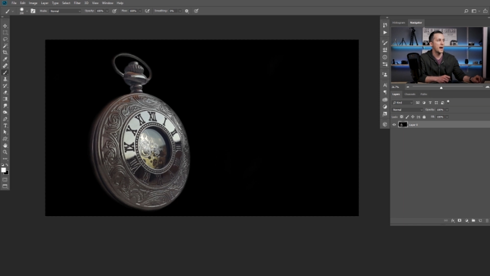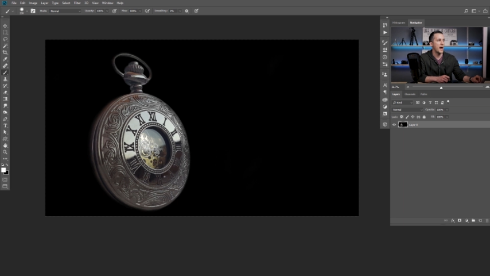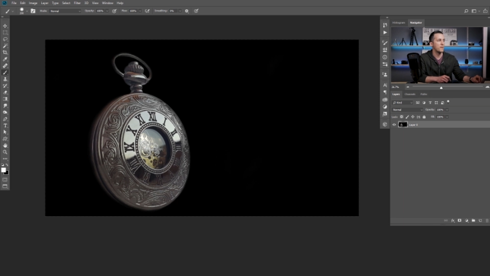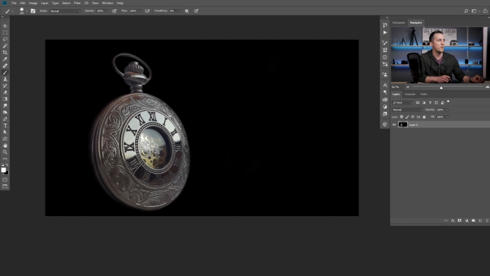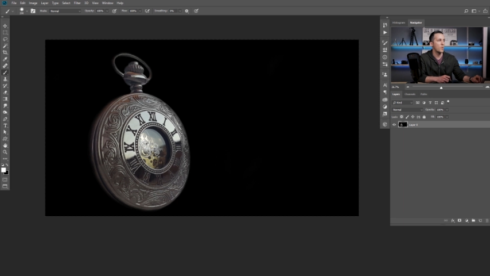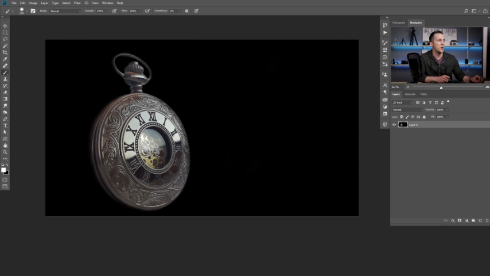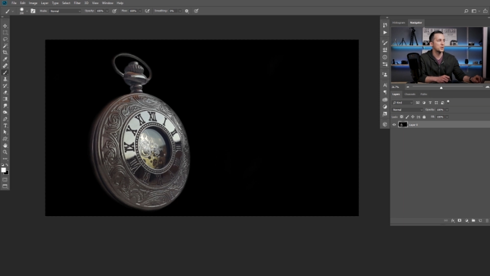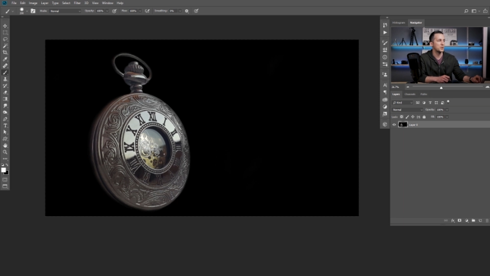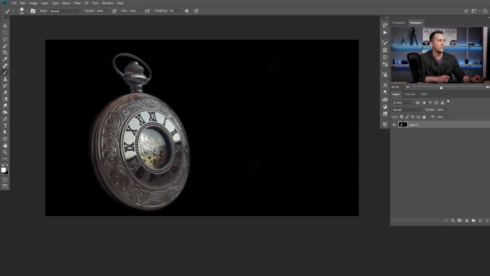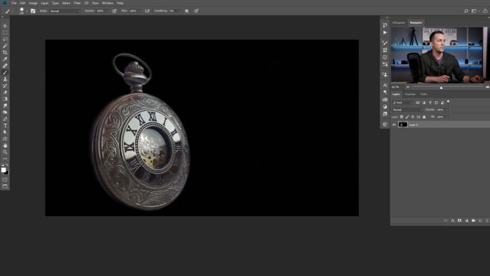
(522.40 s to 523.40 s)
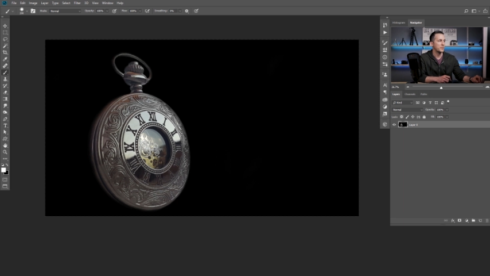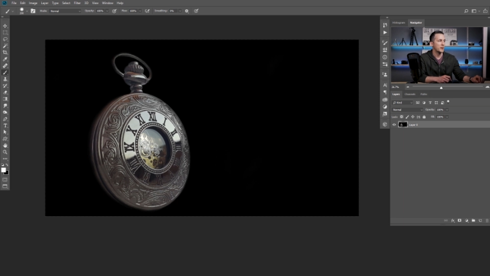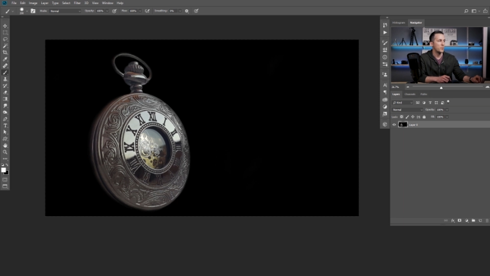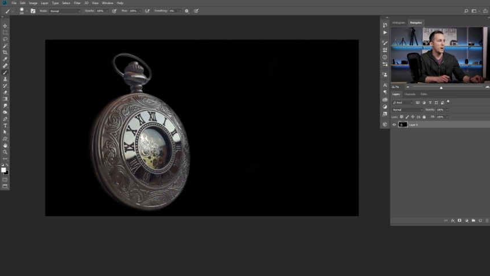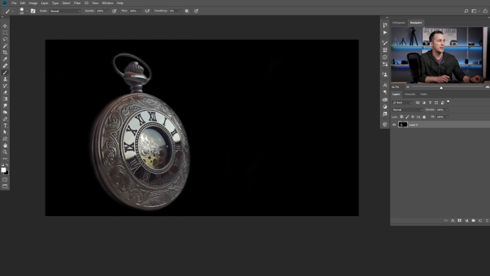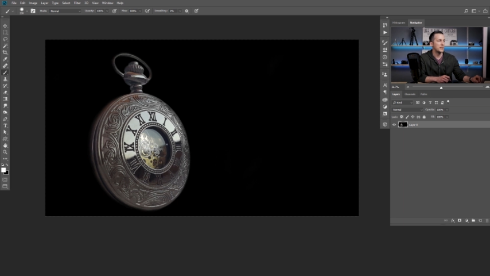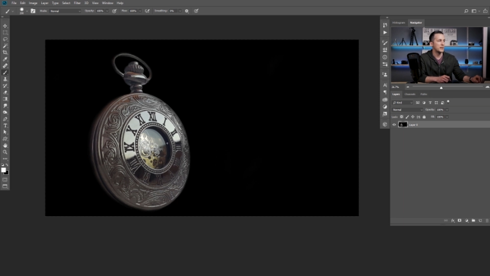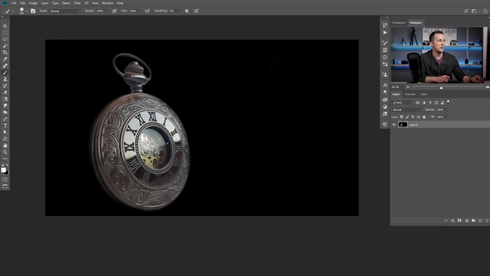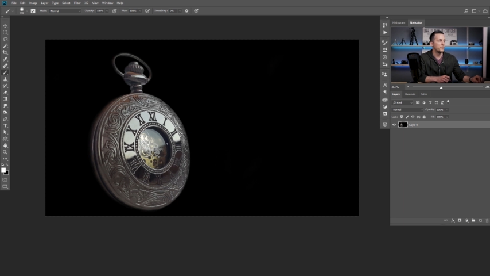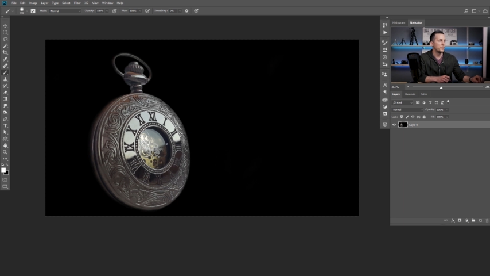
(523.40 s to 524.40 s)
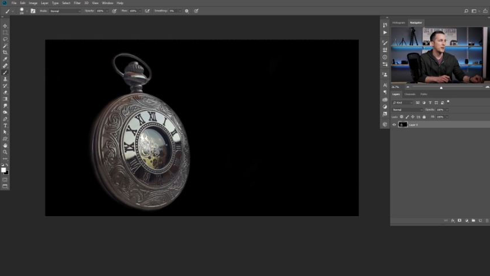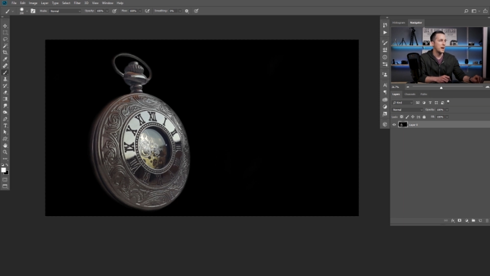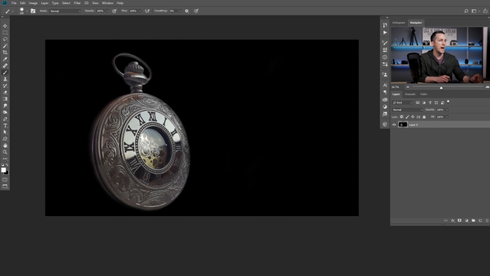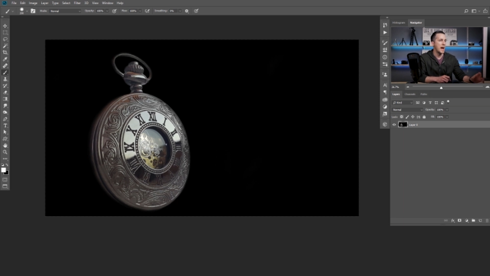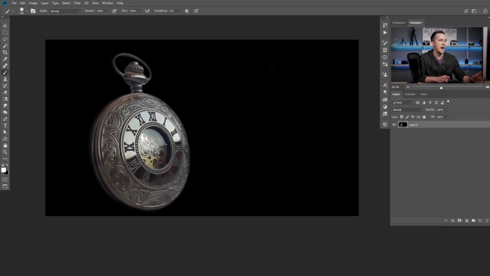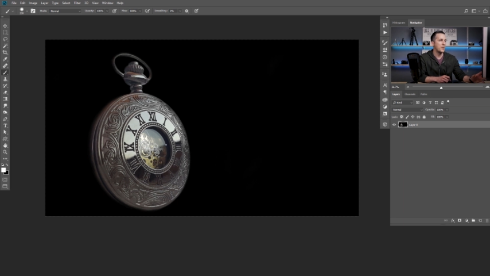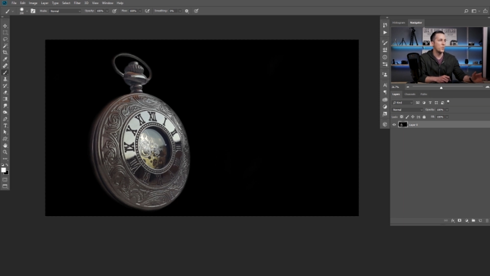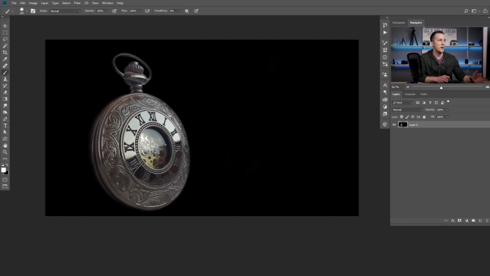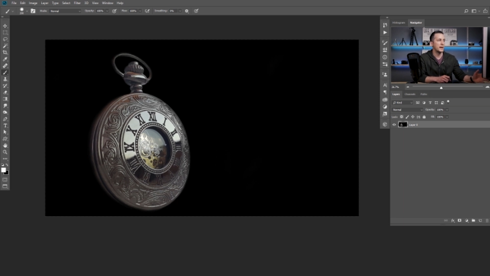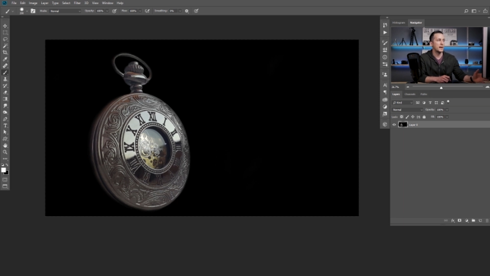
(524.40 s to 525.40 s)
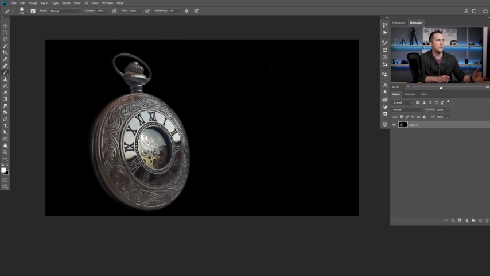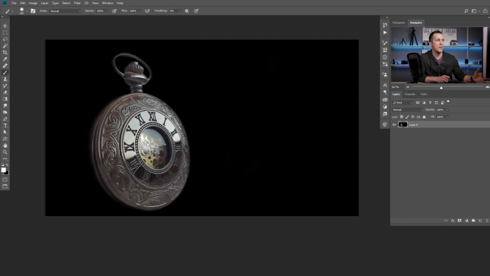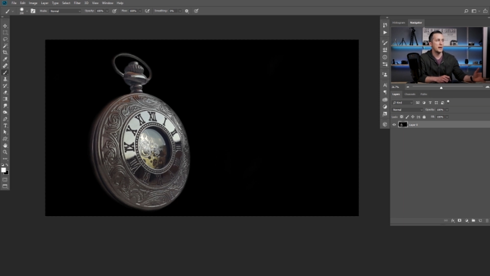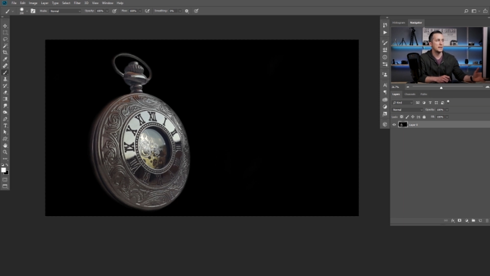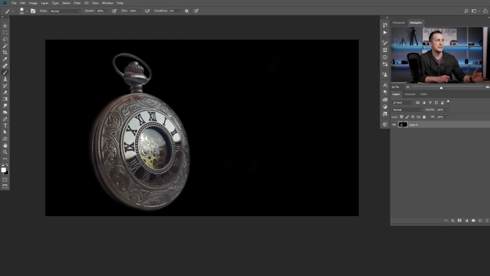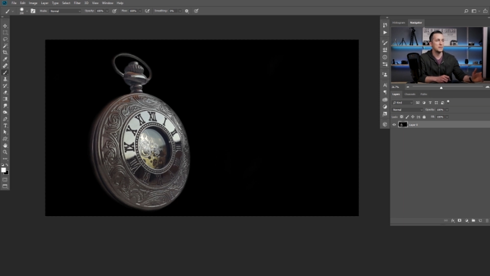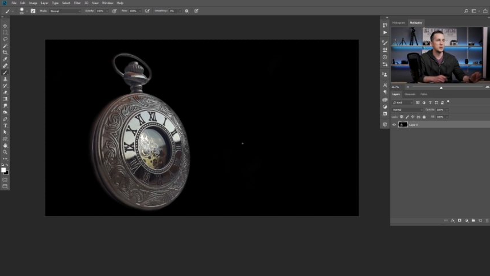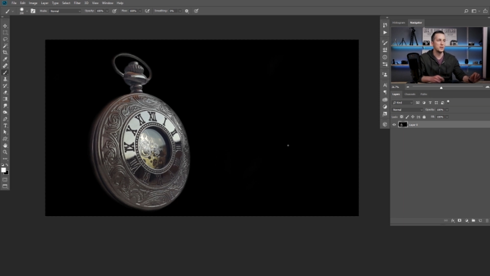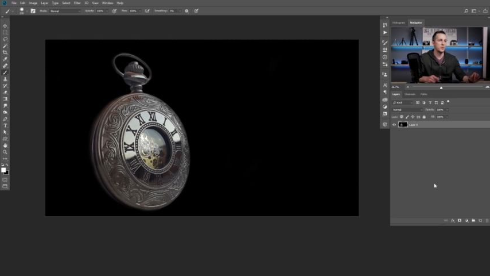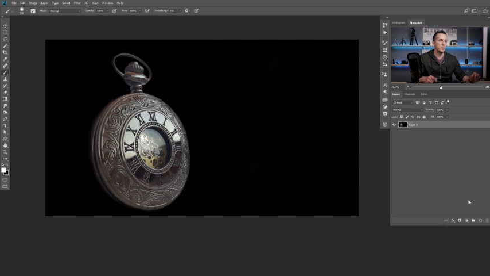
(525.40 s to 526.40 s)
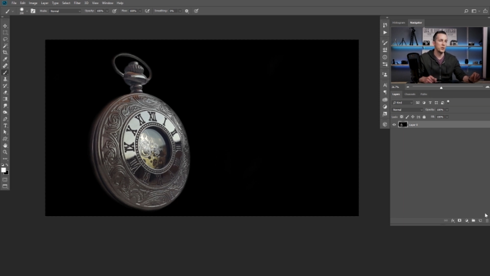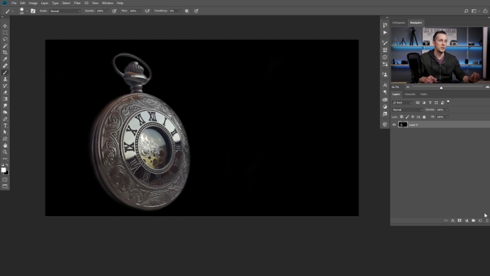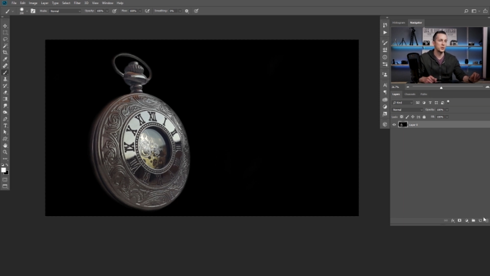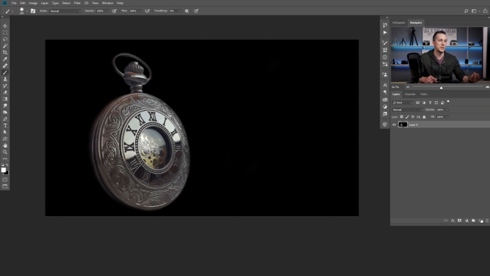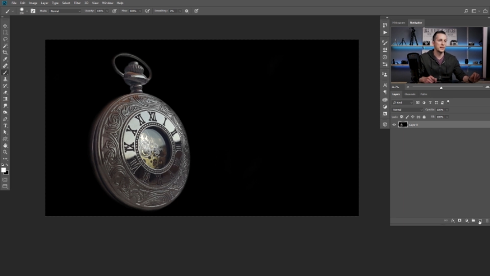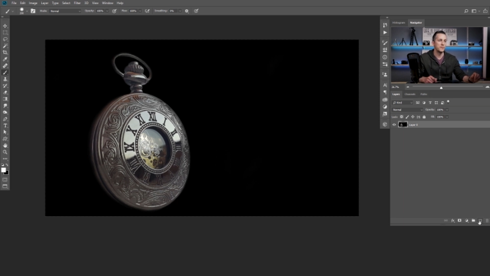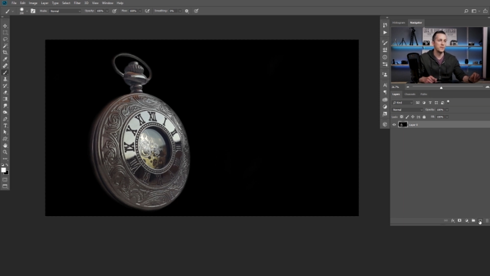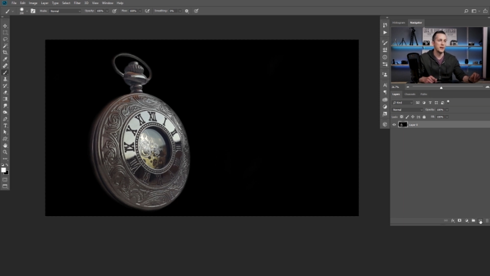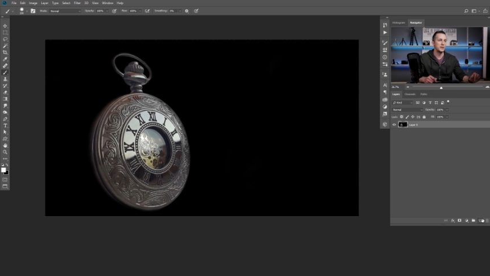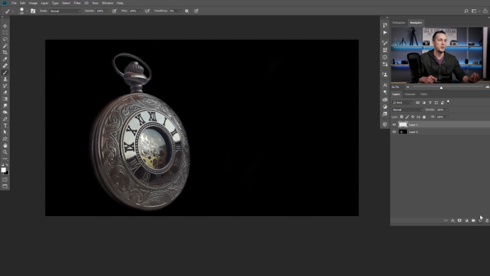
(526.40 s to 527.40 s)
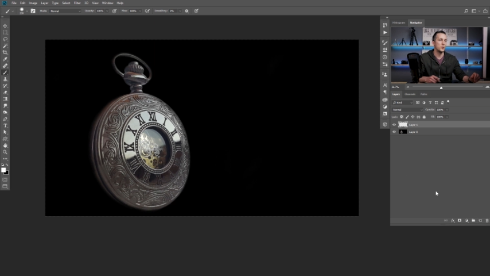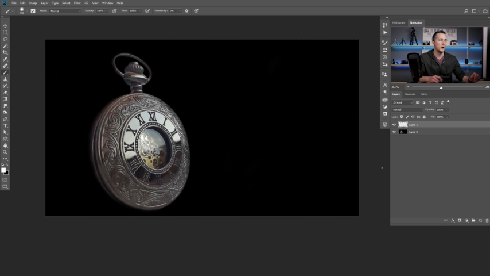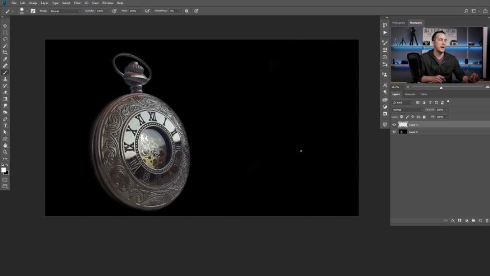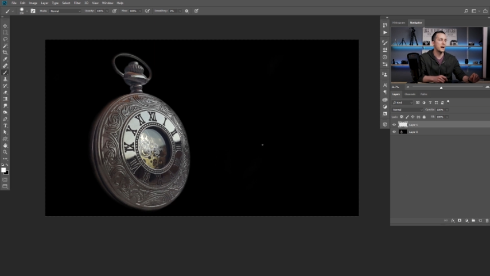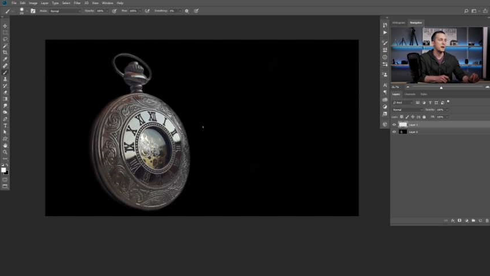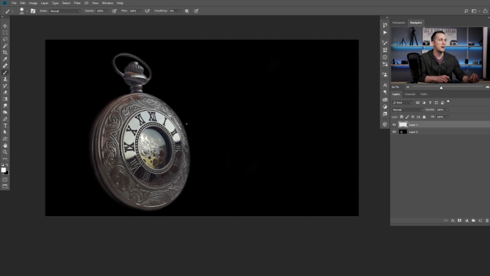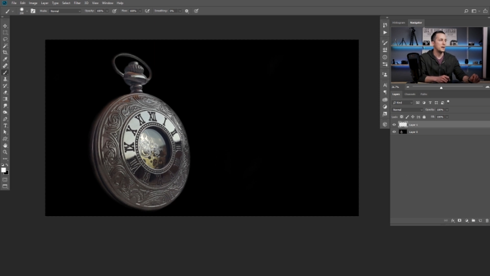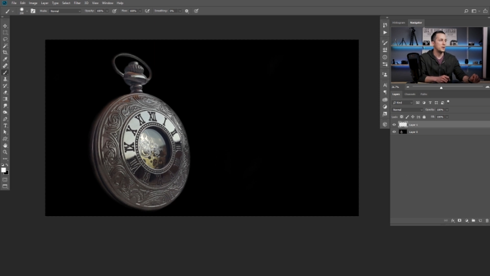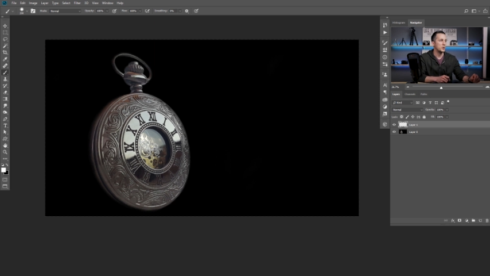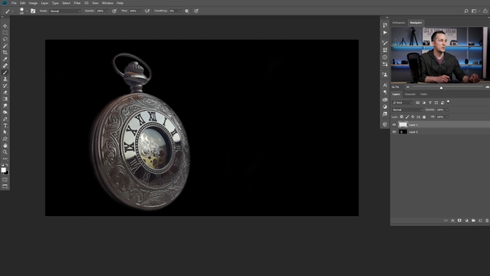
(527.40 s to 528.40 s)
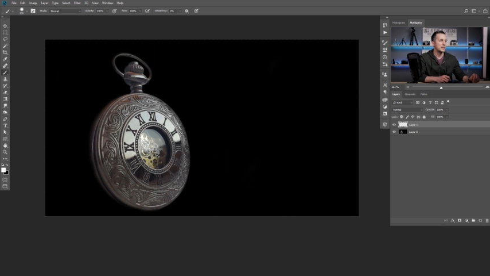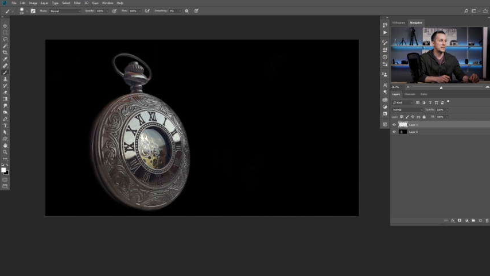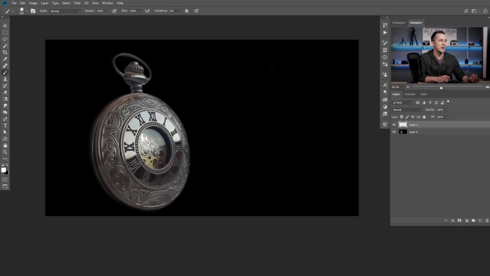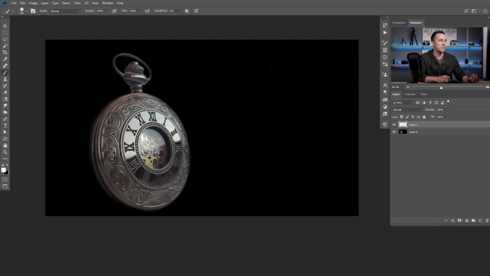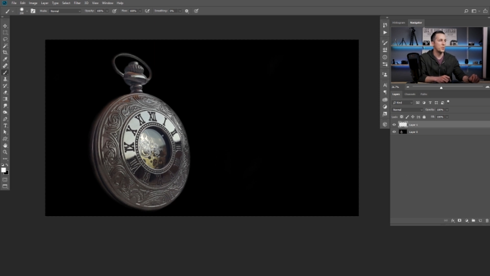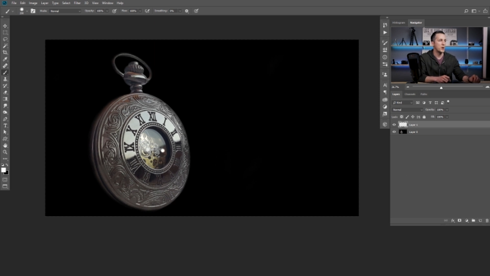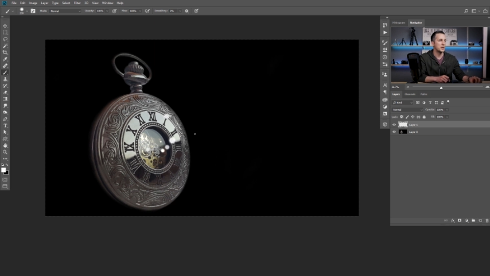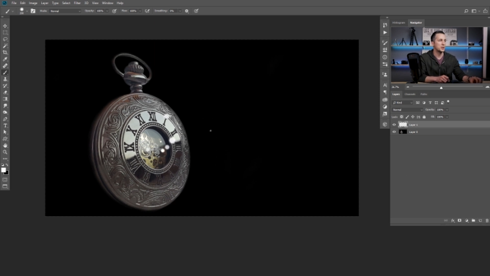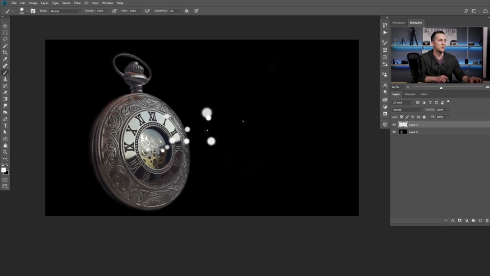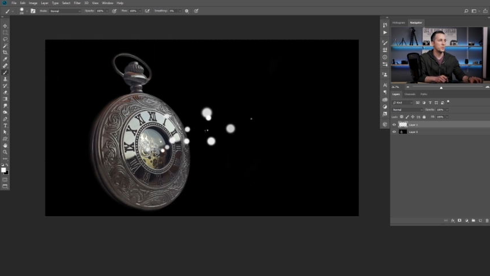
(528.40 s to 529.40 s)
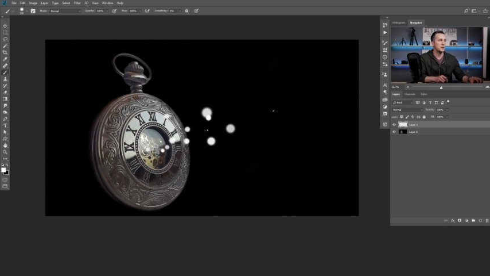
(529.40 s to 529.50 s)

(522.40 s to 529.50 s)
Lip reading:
(no speaker visible)